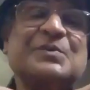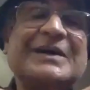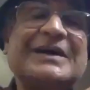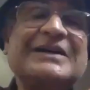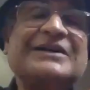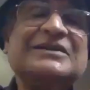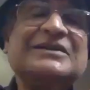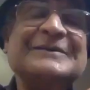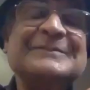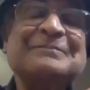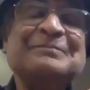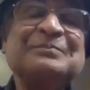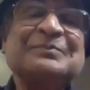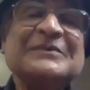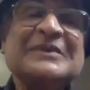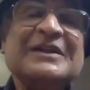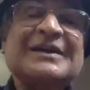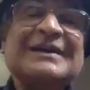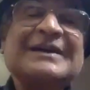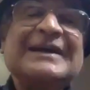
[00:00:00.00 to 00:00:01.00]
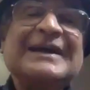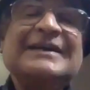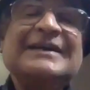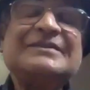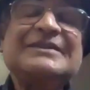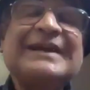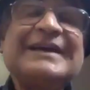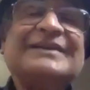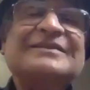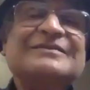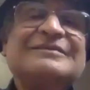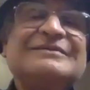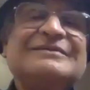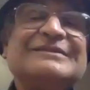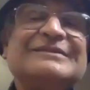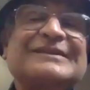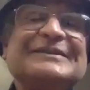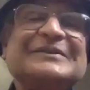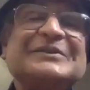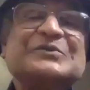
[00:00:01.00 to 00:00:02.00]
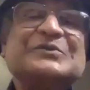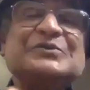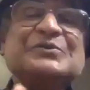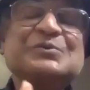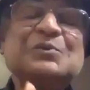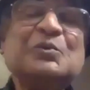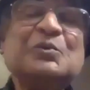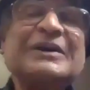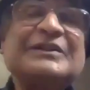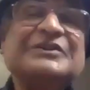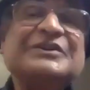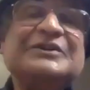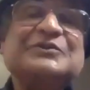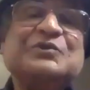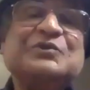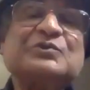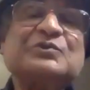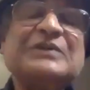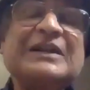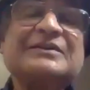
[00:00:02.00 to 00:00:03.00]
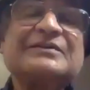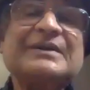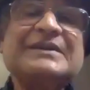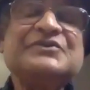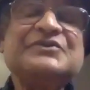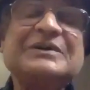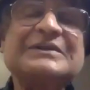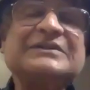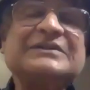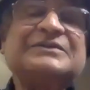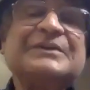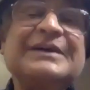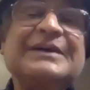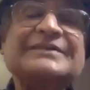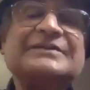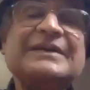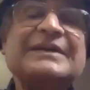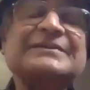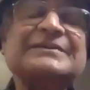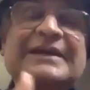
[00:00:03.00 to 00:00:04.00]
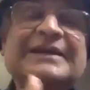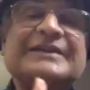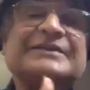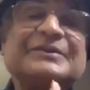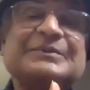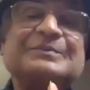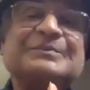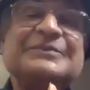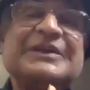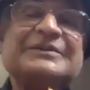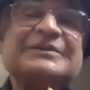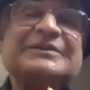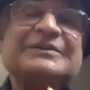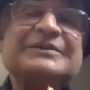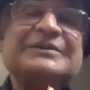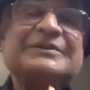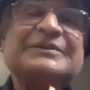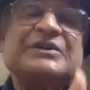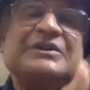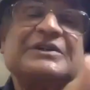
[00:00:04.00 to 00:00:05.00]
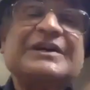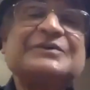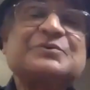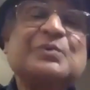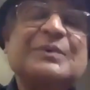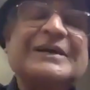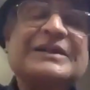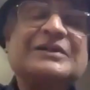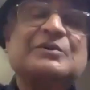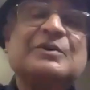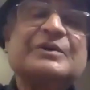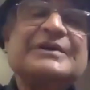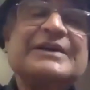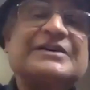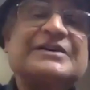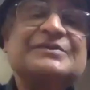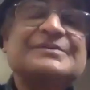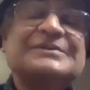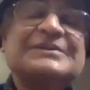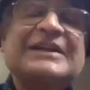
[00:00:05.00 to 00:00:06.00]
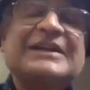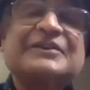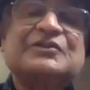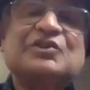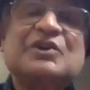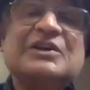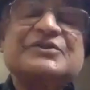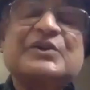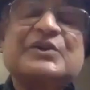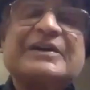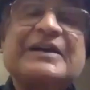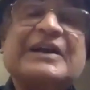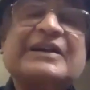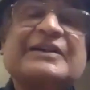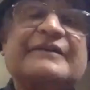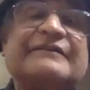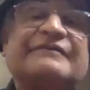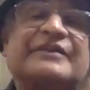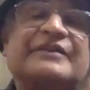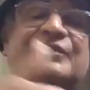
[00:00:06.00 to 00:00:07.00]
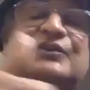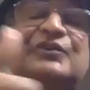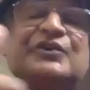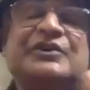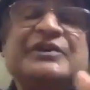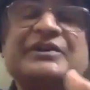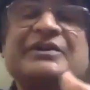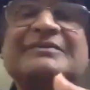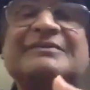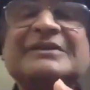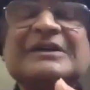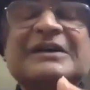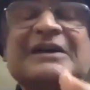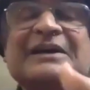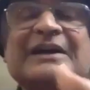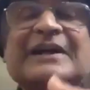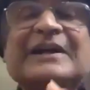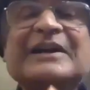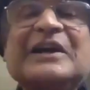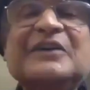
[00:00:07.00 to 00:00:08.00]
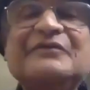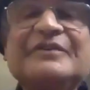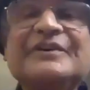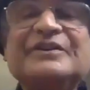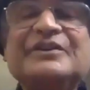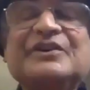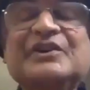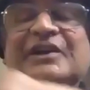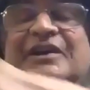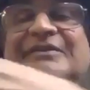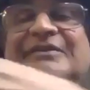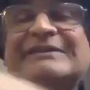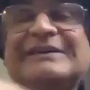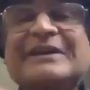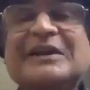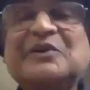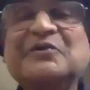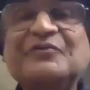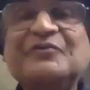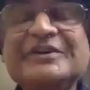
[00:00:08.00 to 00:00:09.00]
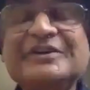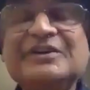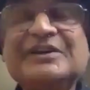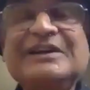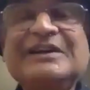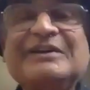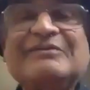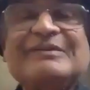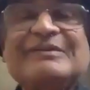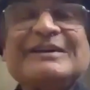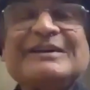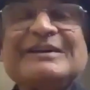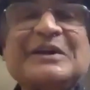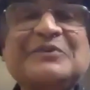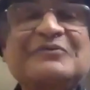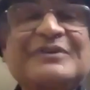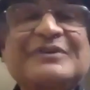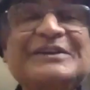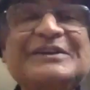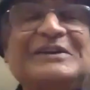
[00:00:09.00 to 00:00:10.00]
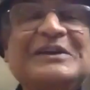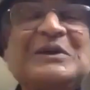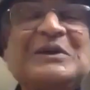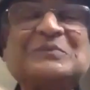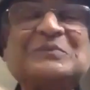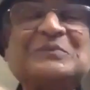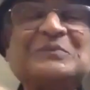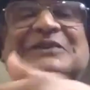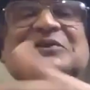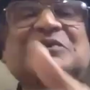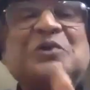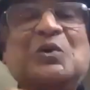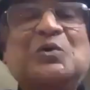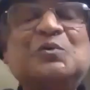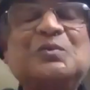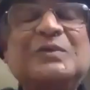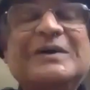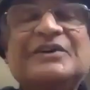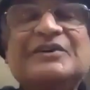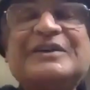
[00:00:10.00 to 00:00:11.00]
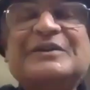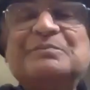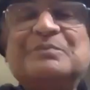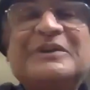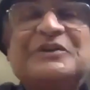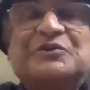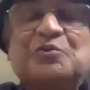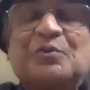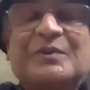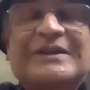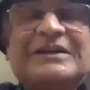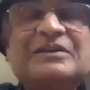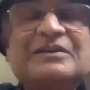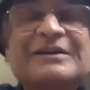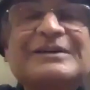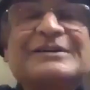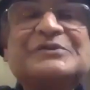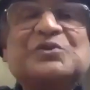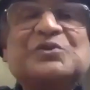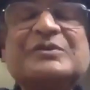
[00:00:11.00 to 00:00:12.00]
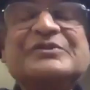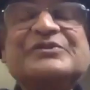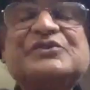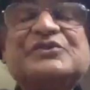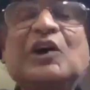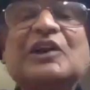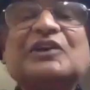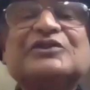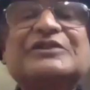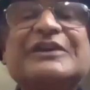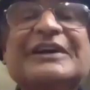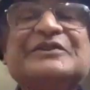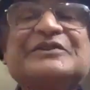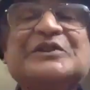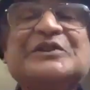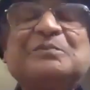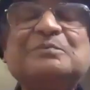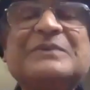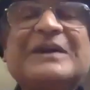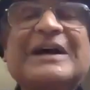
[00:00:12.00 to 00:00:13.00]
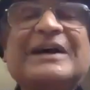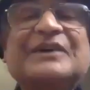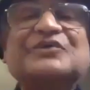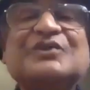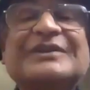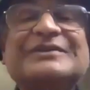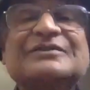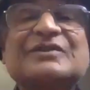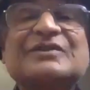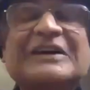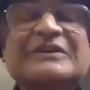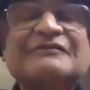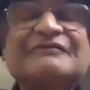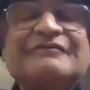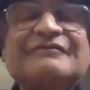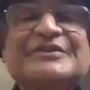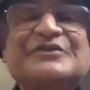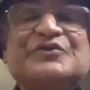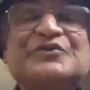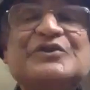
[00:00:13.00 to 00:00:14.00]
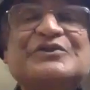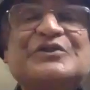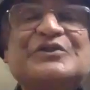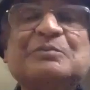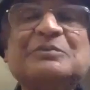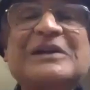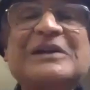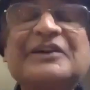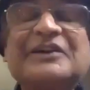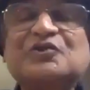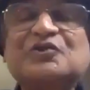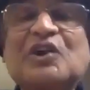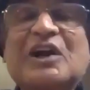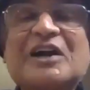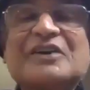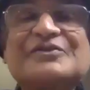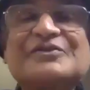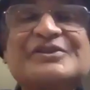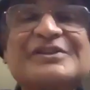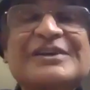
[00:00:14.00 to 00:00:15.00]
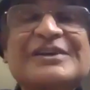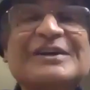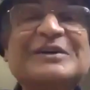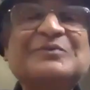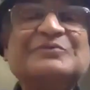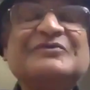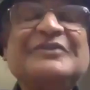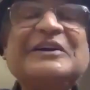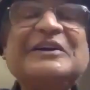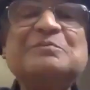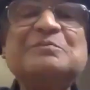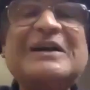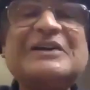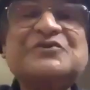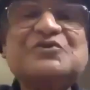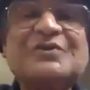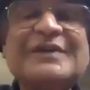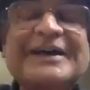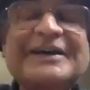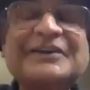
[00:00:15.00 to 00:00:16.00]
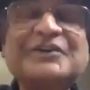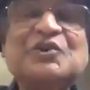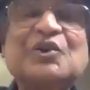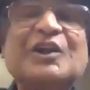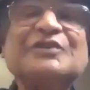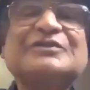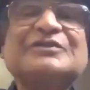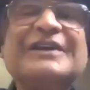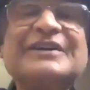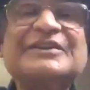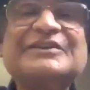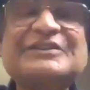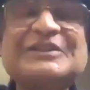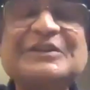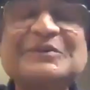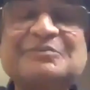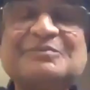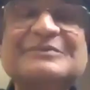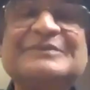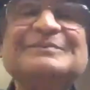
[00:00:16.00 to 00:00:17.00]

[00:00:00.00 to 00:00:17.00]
right? And then you look at the total result, and then you see that, well, okay, electrons are arriving here, arriving here, arriving here, arriving here, but nowhere in between. So it's alternative bright and dark fringes of electrons, very much like alternative